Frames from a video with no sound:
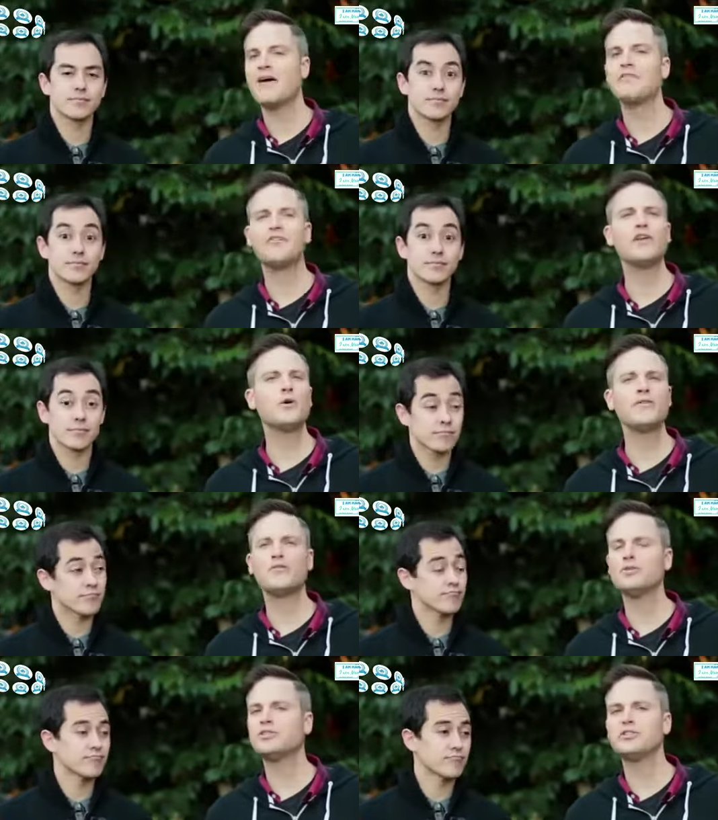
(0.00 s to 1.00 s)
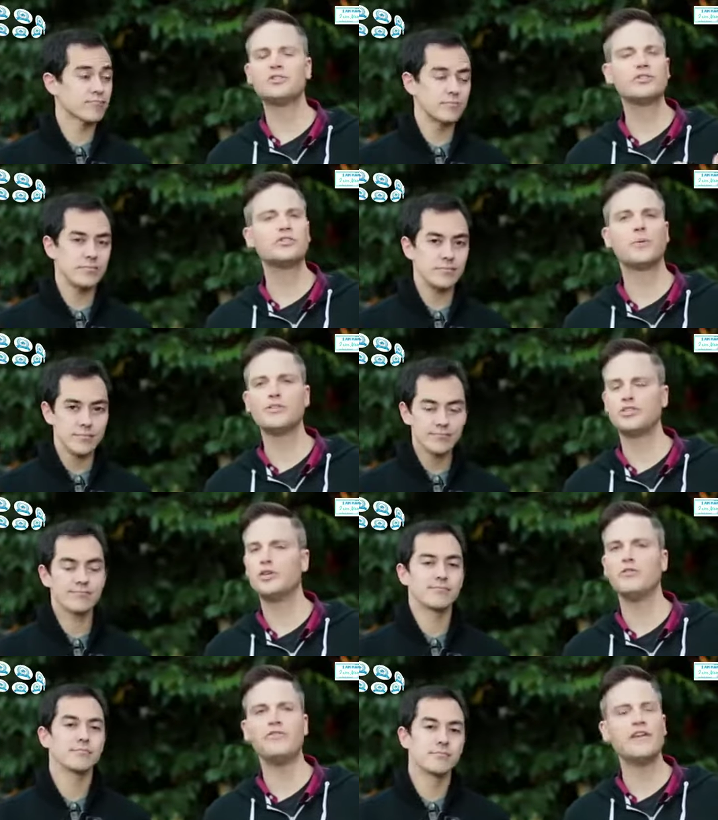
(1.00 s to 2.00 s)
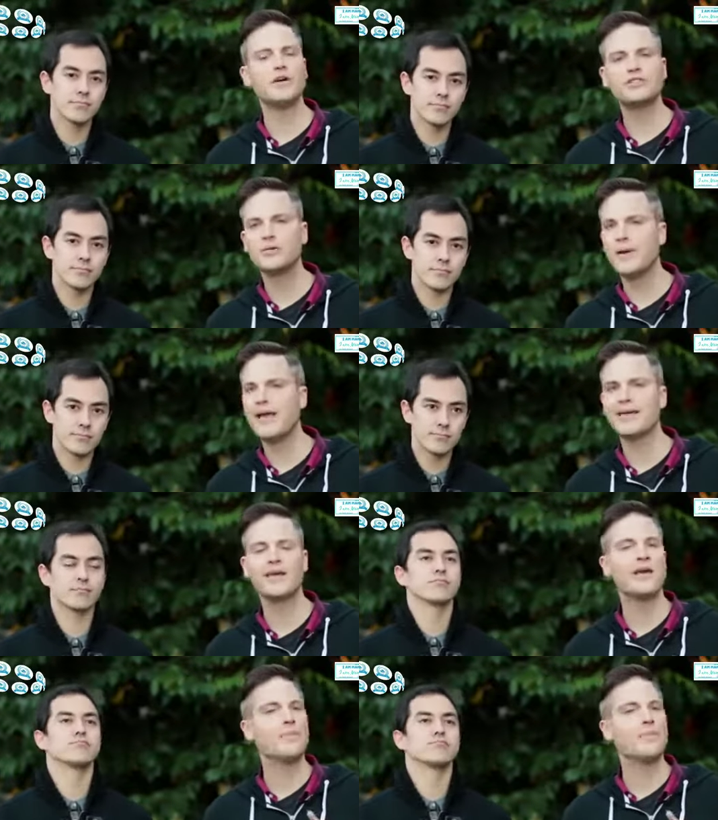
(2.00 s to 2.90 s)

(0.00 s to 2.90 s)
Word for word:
Speaker 1: And for video influencers, there's so much to do videos to make,